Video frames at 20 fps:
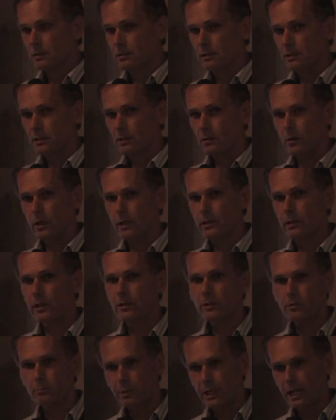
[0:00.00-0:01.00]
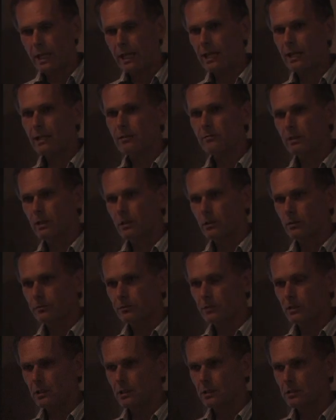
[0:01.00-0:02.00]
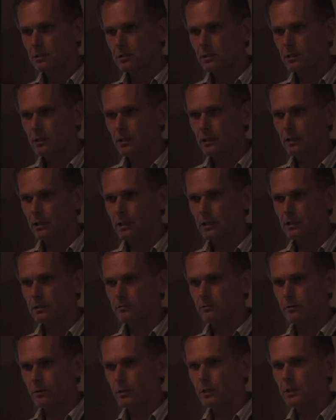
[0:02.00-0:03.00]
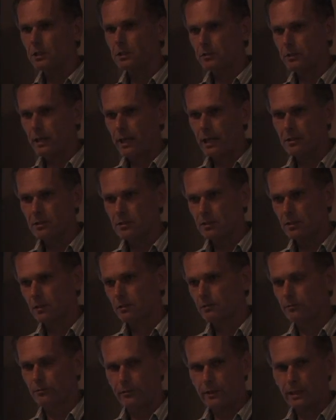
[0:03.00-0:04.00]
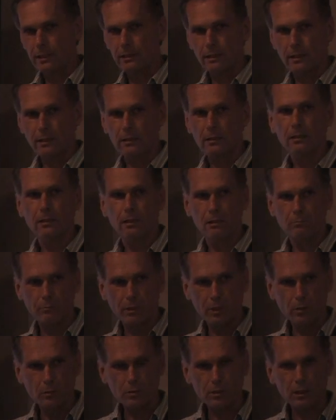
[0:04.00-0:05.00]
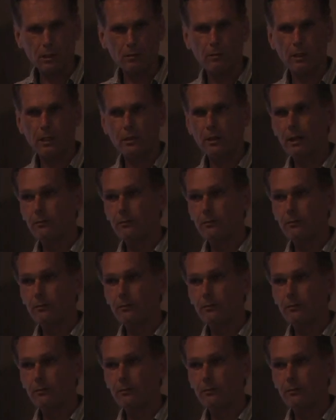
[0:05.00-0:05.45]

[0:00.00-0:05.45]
you know, another behavior of DSD. It's very transient friendly in music, where you